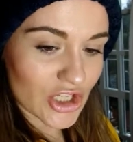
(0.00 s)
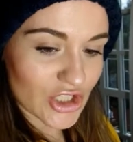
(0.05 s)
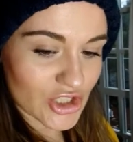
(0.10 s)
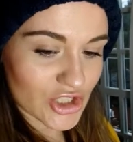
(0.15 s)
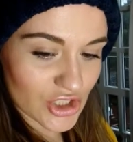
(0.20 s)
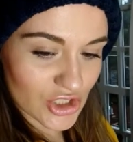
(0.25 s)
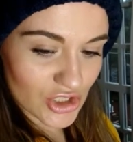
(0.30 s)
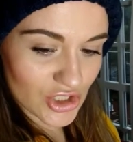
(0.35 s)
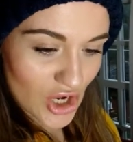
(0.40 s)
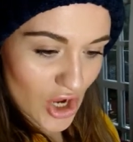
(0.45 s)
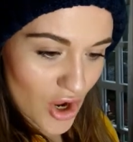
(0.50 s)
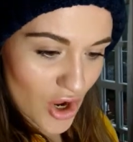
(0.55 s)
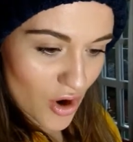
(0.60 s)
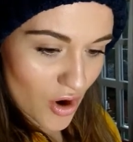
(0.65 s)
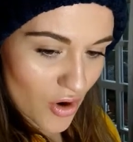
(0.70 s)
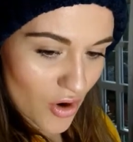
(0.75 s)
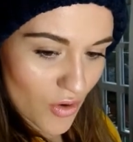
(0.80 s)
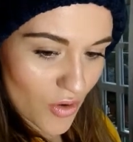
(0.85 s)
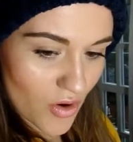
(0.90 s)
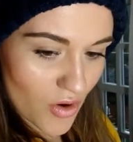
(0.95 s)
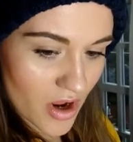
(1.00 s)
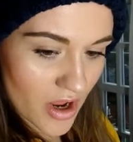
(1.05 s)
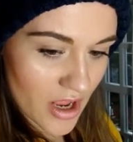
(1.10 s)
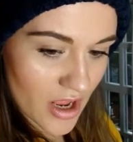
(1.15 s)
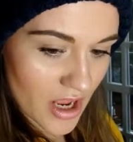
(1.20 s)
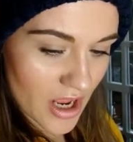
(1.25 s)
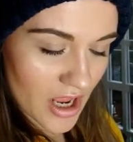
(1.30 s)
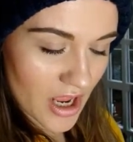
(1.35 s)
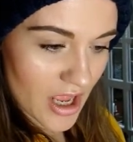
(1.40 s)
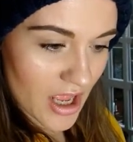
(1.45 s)
So
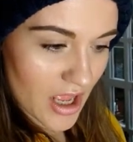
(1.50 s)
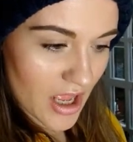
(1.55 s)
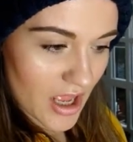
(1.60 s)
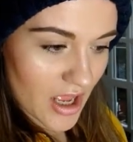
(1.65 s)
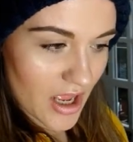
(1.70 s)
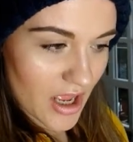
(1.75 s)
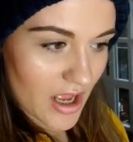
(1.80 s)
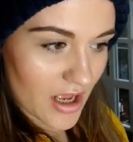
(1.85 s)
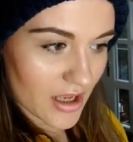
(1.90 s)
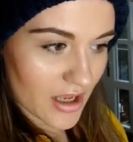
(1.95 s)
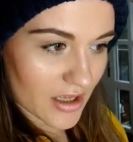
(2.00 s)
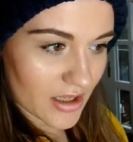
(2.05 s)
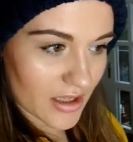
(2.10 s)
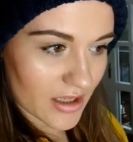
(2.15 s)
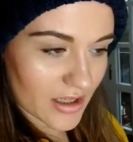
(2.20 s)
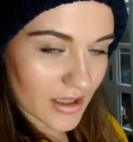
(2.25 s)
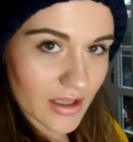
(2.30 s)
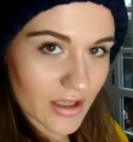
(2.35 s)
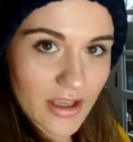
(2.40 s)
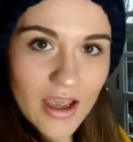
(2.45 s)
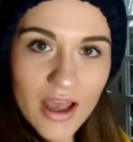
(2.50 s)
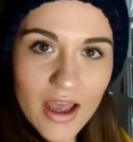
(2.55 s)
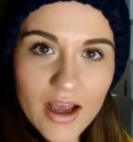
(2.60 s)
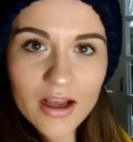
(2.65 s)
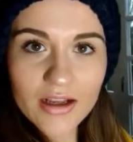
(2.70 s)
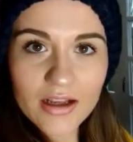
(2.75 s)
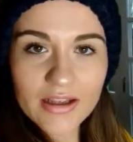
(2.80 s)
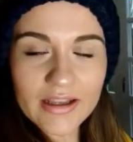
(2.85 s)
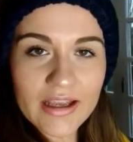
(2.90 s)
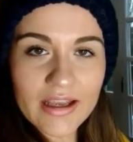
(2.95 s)

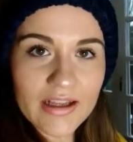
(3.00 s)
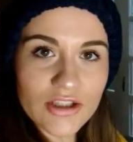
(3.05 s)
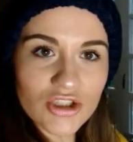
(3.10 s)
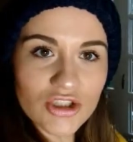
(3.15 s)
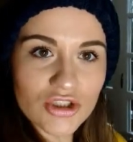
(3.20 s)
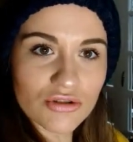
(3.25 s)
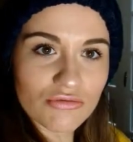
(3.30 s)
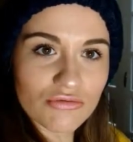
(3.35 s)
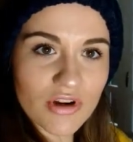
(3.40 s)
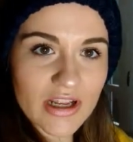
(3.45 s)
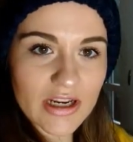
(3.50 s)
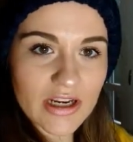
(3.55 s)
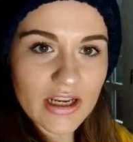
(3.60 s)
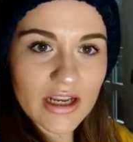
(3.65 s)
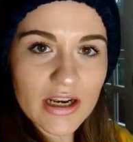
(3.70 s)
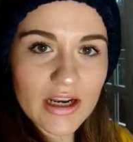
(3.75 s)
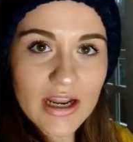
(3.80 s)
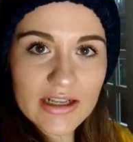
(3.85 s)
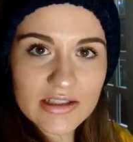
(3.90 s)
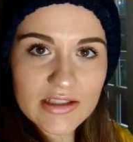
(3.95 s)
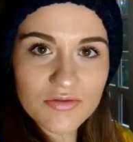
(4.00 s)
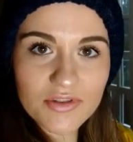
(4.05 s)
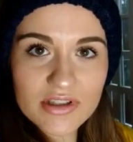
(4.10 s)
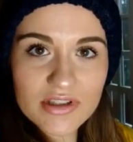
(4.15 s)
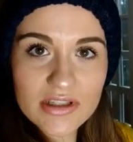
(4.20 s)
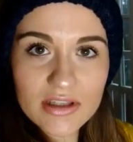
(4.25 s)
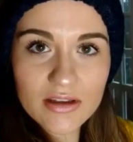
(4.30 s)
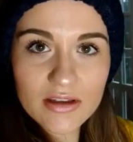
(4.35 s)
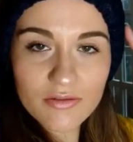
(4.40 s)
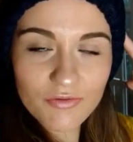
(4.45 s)
yeah, get ready. Last
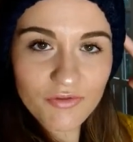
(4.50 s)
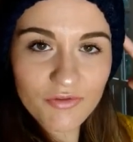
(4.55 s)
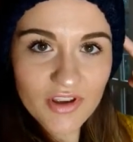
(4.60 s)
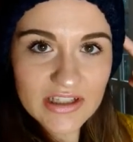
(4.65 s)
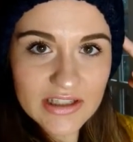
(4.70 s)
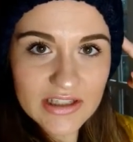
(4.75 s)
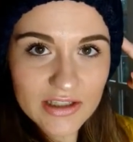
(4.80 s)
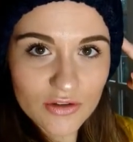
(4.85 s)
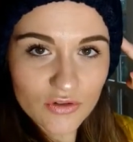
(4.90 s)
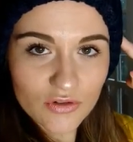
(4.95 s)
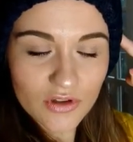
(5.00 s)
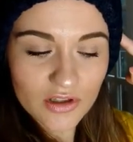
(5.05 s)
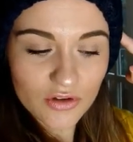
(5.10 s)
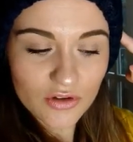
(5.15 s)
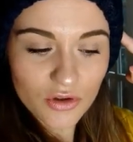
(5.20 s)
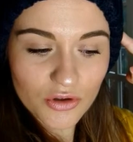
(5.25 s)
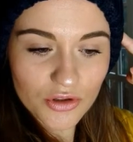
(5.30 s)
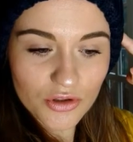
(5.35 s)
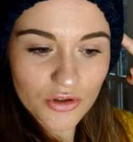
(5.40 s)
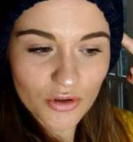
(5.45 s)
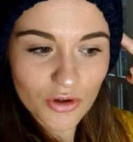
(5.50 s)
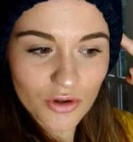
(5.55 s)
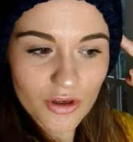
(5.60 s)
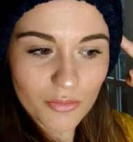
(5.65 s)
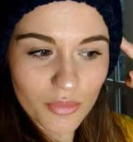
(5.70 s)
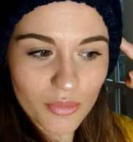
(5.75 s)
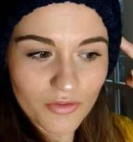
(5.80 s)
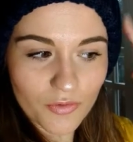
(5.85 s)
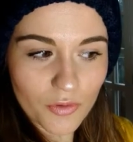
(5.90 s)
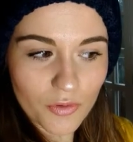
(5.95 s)
visit to the
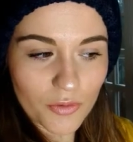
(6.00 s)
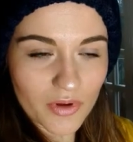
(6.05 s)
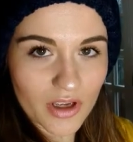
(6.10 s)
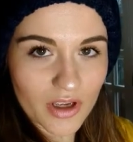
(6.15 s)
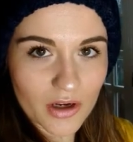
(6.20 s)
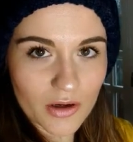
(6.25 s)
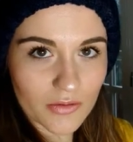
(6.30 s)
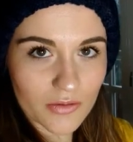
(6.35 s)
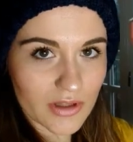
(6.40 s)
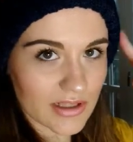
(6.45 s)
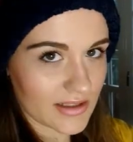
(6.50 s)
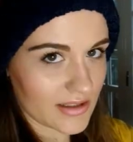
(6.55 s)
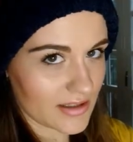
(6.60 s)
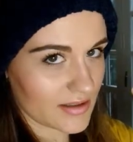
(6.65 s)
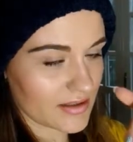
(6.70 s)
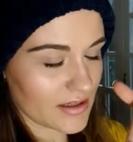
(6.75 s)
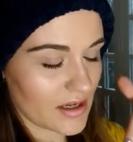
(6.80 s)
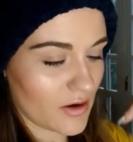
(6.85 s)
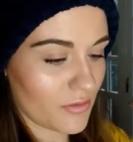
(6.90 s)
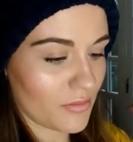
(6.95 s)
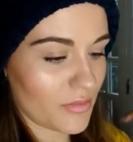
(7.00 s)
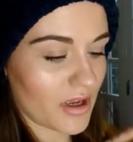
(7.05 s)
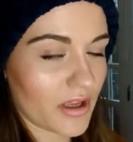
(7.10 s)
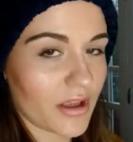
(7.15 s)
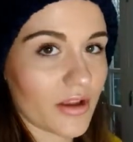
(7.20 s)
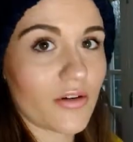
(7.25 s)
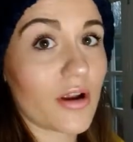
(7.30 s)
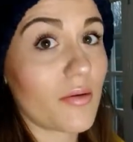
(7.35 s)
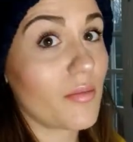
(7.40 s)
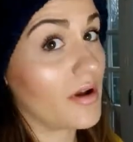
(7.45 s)
toy before we go. That's how
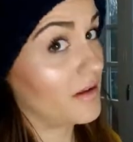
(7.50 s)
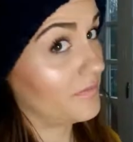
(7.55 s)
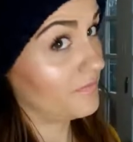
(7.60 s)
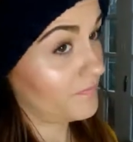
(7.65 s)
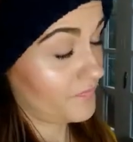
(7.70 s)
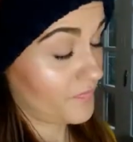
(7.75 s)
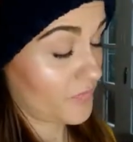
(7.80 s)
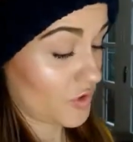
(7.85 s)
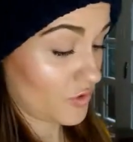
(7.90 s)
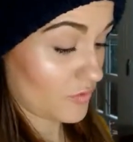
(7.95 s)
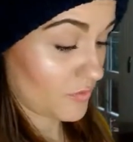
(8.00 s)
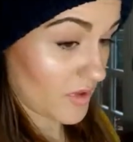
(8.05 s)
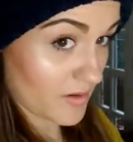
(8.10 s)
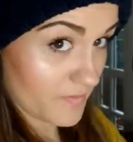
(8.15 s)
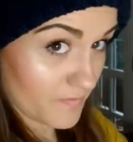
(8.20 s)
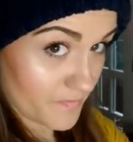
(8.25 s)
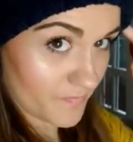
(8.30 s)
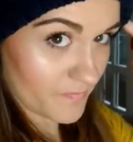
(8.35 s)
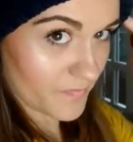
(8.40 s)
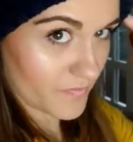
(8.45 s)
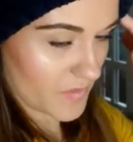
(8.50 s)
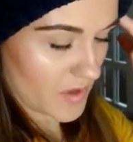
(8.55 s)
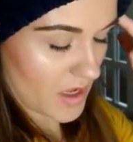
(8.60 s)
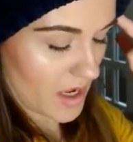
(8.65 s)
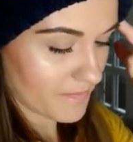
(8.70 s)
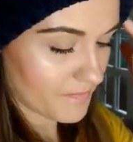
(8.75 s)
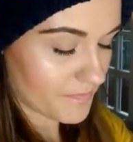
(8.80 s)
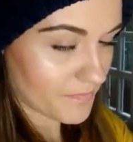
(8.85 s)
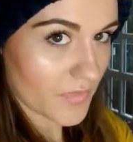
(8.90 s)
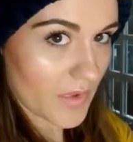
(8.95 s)
my grandma taught me.
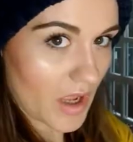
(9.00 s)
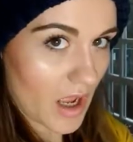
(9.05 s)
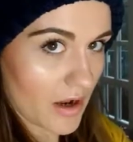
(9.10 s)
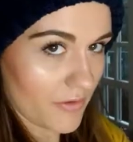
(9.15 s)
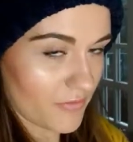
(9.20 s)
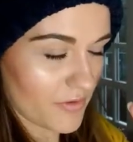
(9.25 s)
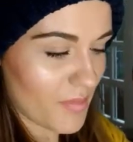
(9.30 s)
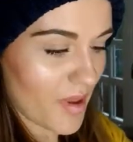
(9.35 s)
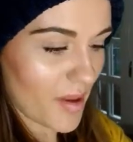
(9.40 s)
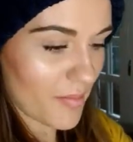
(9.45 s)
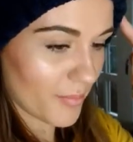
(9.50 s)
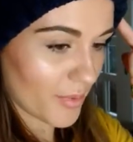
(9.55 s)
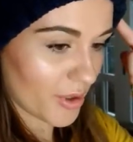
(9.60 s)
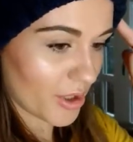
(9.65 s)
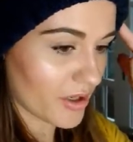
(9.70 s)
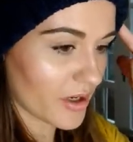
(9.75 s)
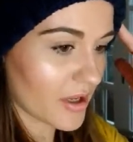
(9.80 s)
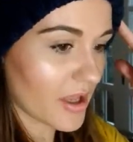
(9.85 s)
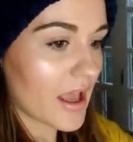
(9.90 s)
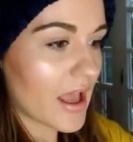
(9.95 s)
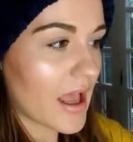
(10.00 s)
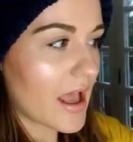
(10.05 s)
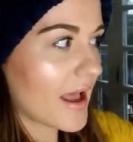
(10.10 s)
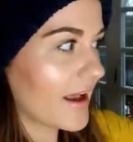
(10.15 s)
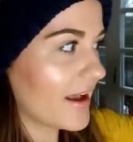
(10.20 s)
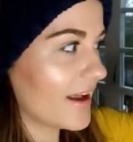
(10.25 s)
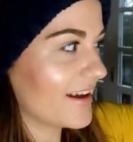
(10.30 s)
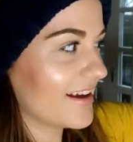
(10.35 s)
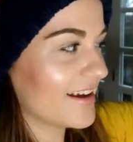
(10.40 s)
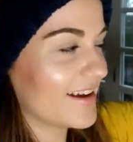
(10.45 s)
Yep, I remember.
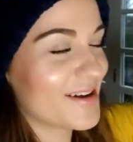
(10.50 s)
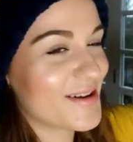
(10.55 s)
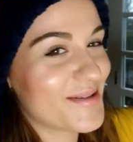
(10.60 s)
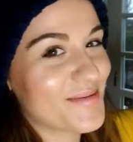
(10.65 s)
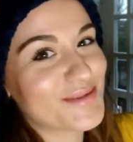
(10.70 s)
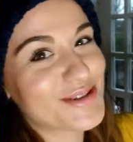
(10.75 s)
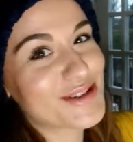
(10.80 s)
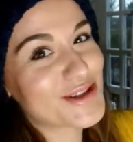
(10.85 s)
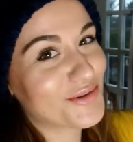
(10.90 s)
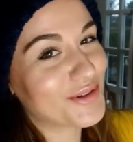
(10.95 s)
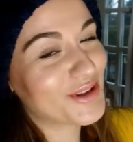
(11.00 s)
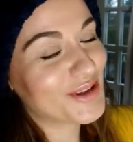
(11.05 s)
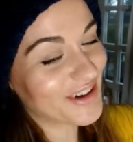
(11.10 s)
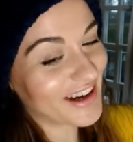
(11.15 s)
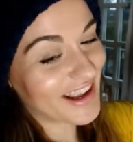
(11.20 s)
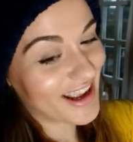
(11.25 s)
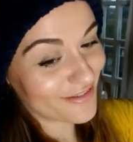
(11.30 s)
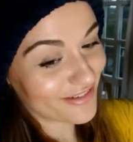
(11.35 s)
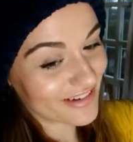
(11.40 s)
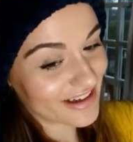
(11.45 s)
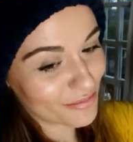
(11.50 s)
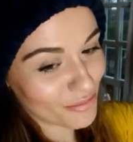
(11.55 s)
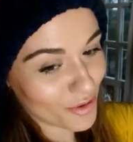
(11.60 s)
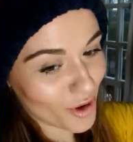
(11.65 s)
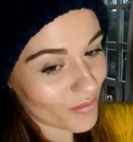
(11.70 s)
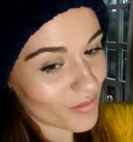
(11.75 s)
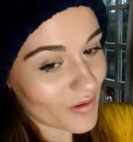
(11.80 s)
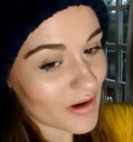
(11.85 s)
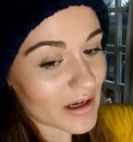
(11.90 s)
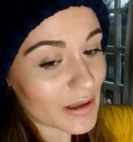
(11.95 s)
So we don't have any
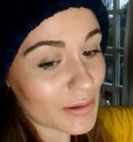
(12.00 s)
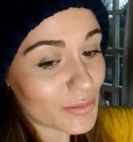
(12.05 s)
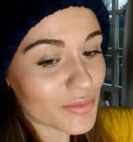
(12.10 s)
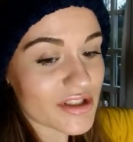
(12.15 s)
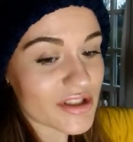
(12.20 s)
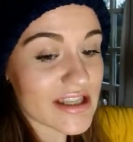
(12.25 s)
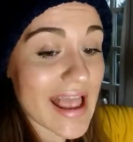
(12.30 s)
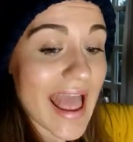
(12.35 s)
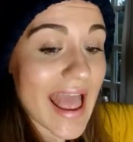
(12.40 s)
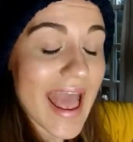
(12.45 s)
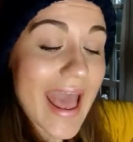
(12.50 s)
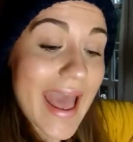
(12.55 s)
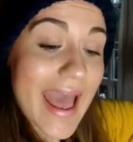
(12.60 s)
problems.